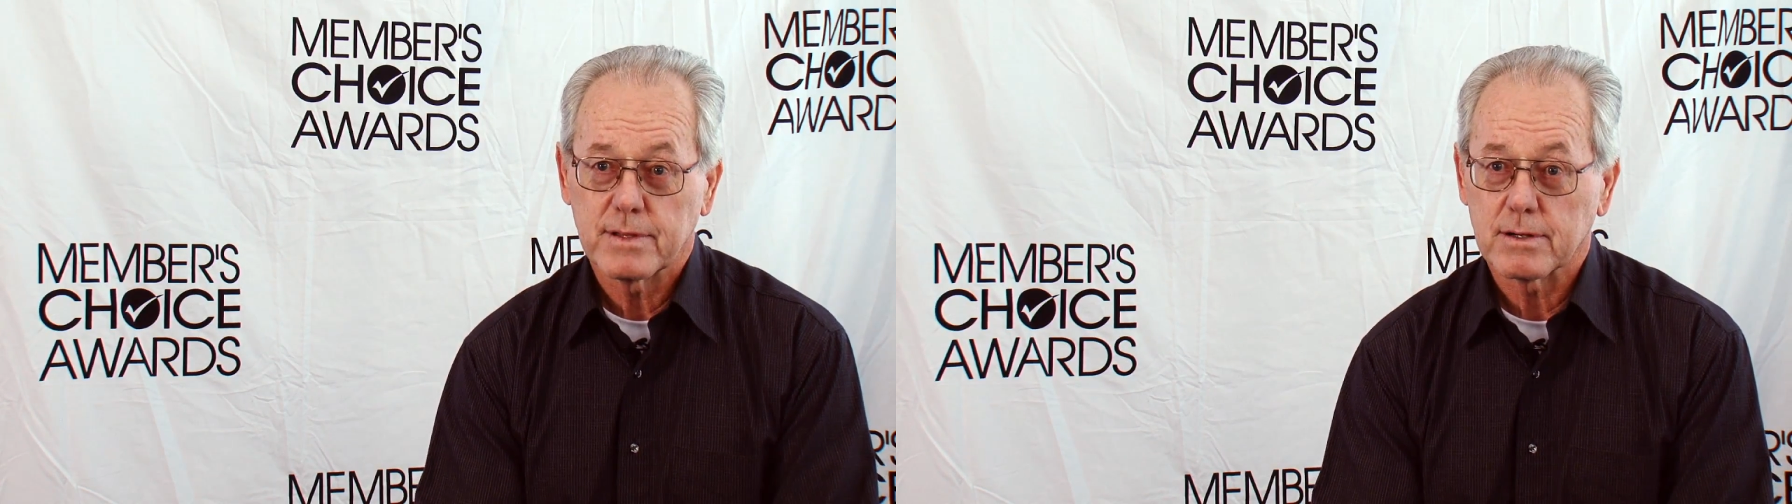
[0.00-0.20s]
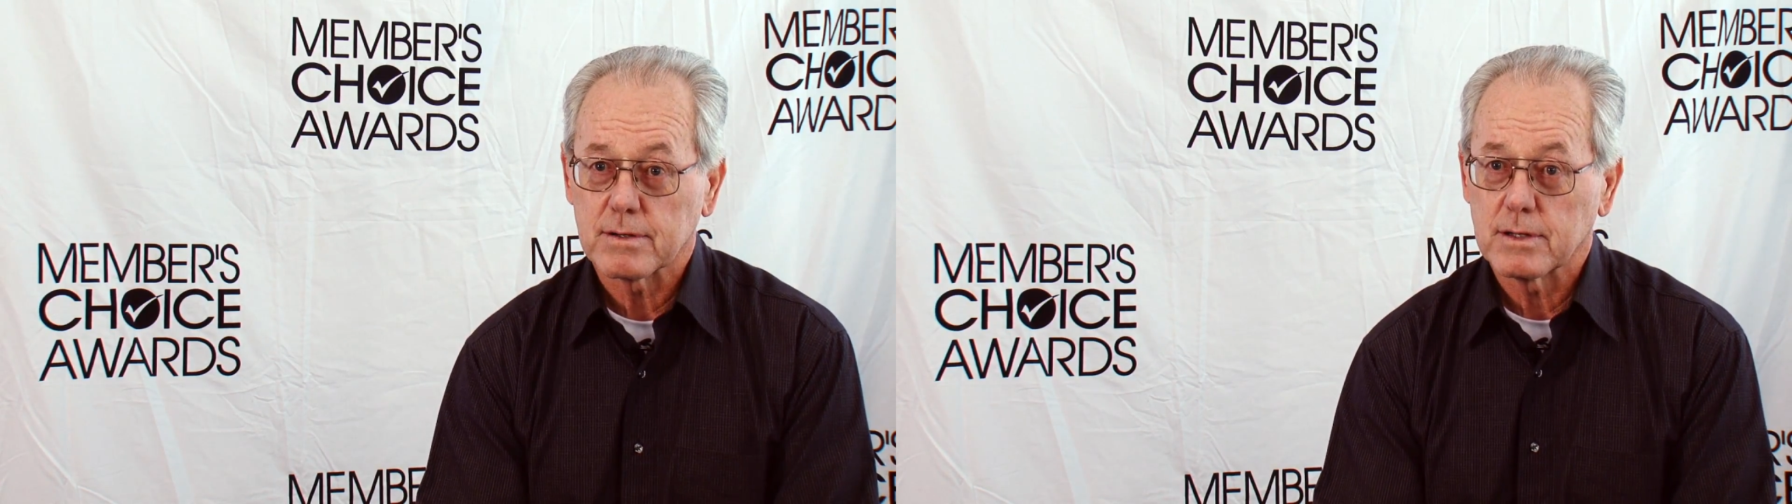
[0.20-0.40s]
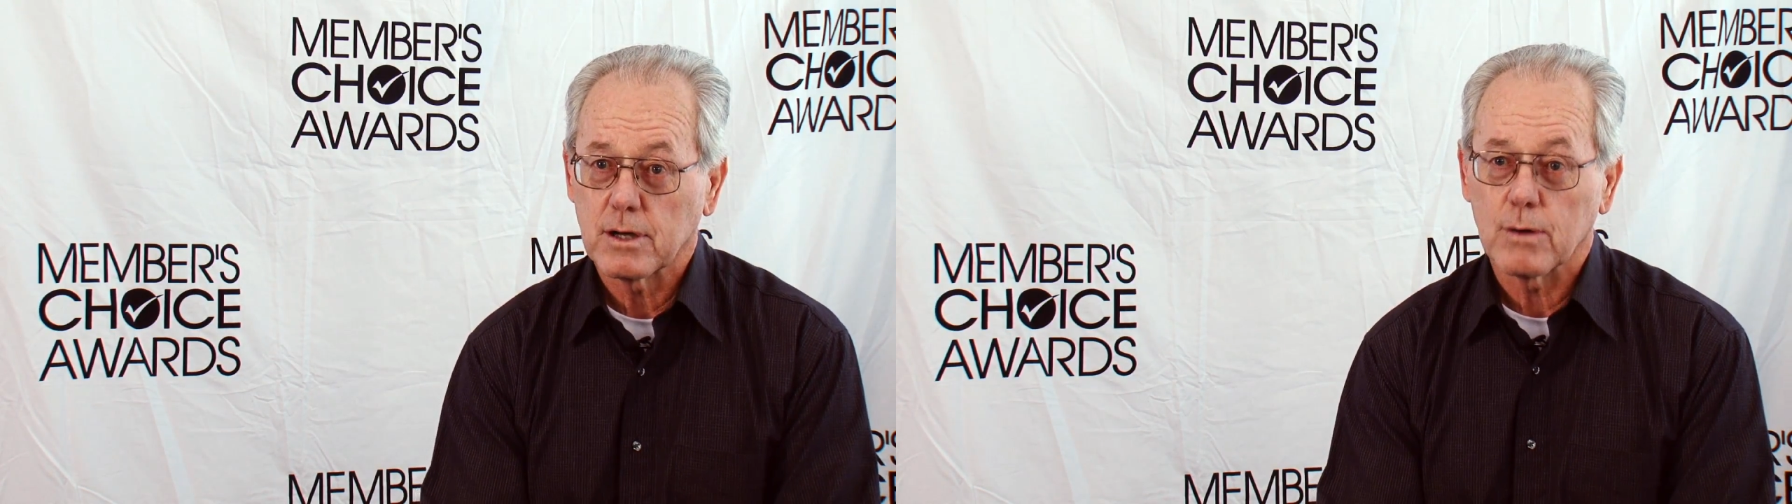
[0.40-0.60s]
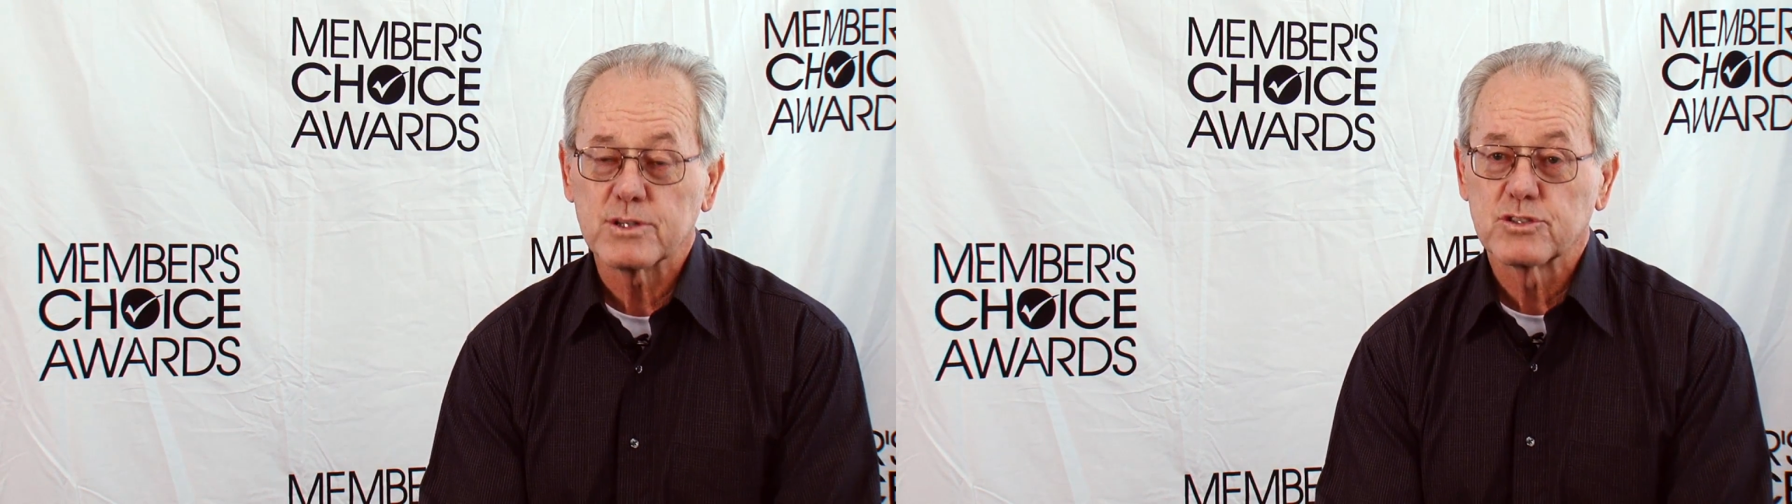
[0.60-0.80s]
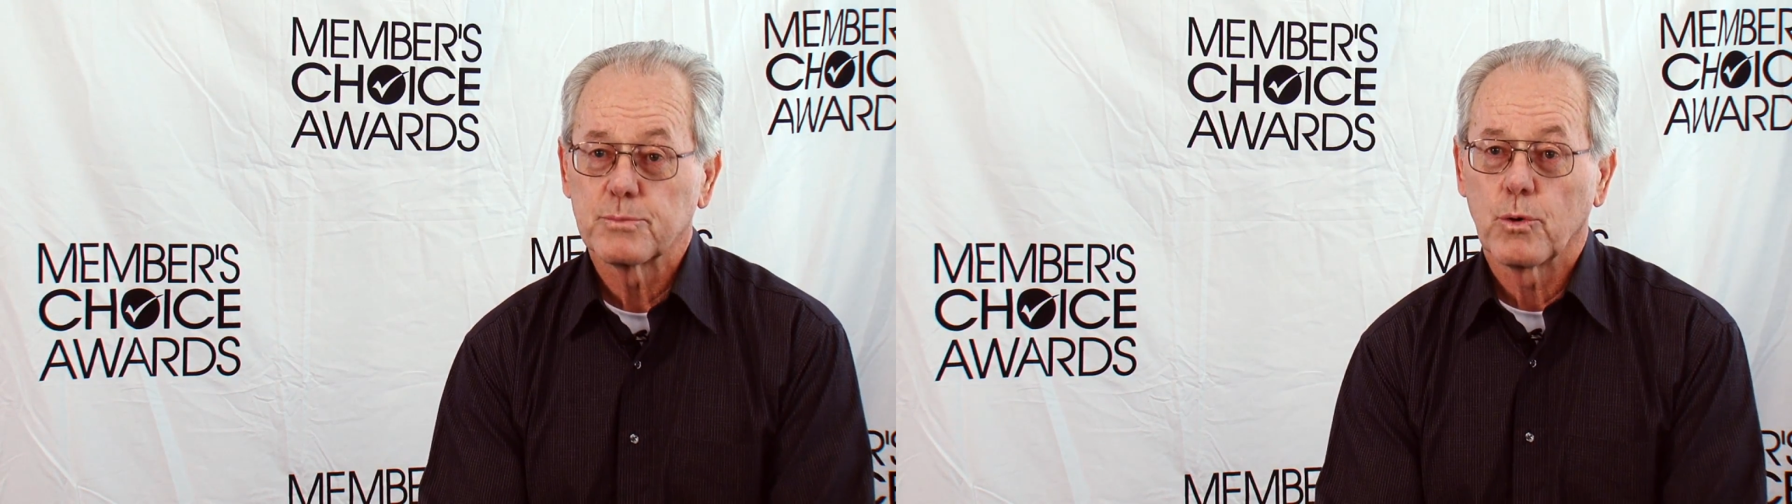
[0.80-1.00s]
They're
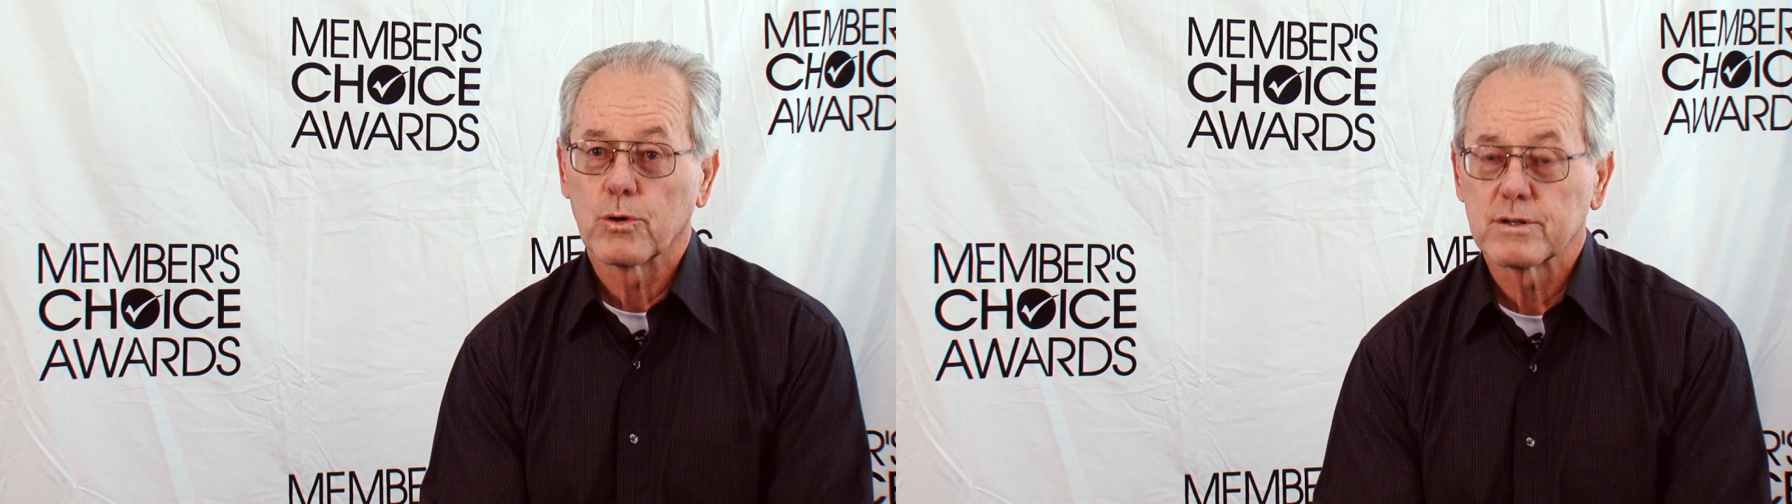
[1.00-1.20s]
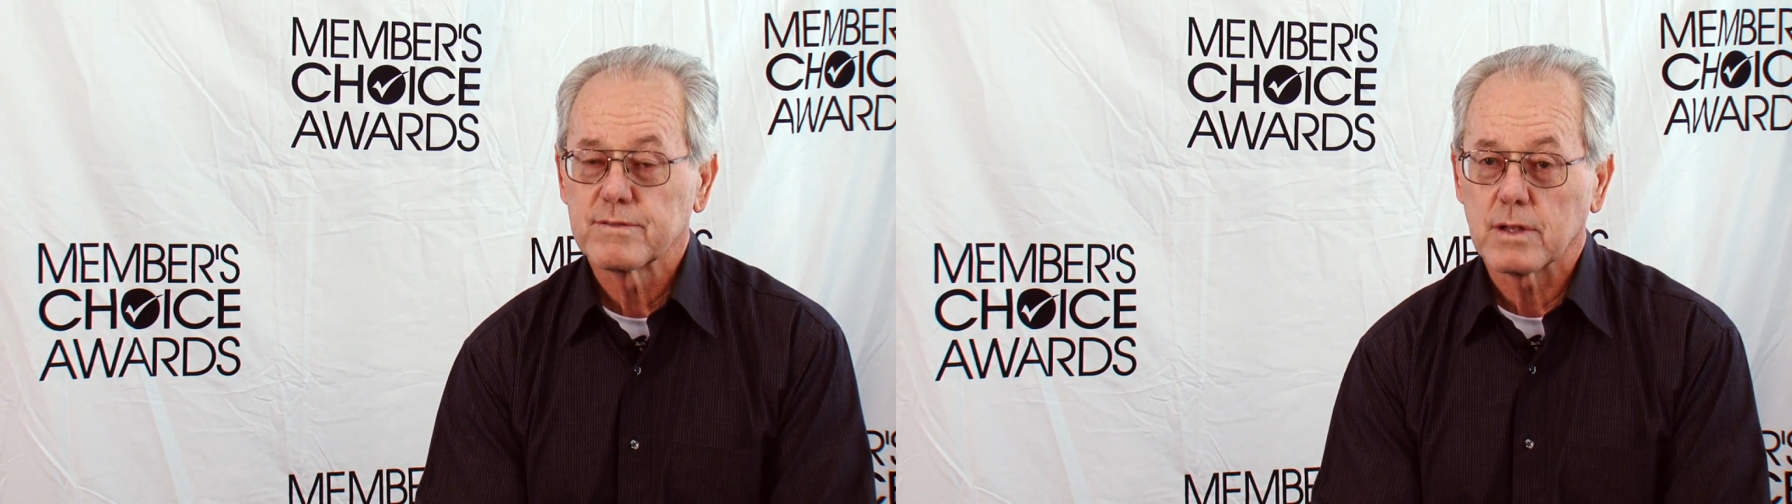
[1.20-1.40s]
always supportive.